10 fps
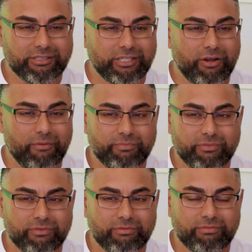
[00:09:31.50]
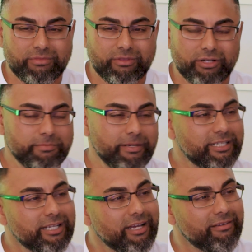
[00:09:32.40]
there's been
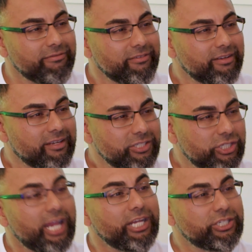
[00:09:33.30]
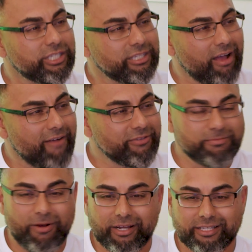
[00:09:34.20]
a ton of change in the
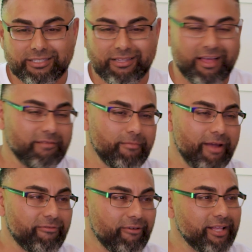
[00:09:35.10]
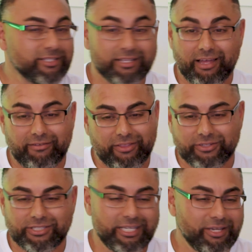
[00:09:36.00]
office markets. A lot of my friends, a lot of other
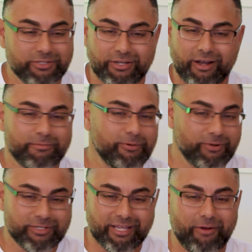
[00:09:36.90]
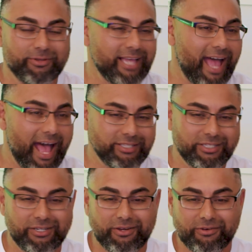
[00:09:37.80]
CEOs and entrepreneurs, I always
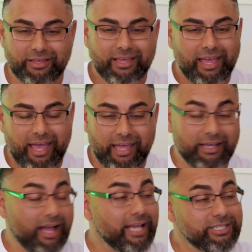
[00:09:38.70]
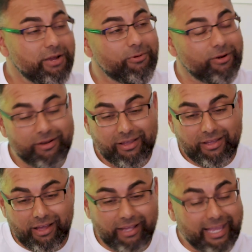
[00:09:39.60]
ask, hey, guys
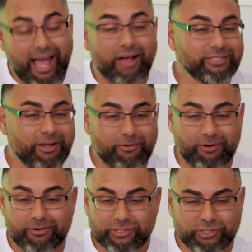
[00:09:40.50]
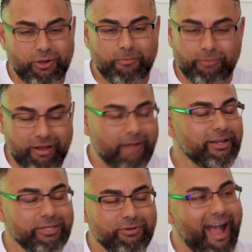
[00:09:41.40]
and gals that were so
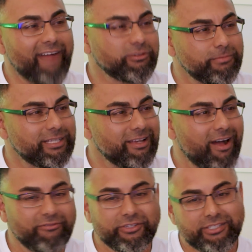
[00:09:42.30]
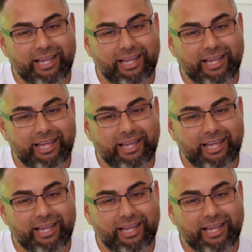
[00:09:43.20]
predominant, you have to be in the office.